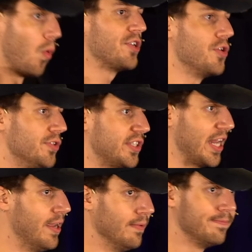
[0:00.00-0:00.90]
what do you
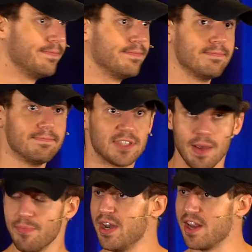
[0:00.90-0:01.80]
see?
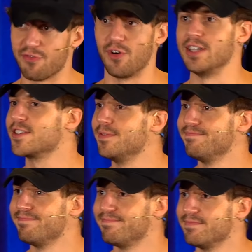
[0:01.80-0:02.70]
Something different,
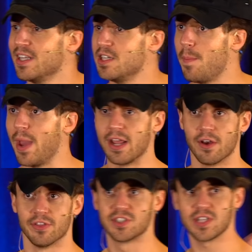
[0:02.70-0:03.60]
depending on the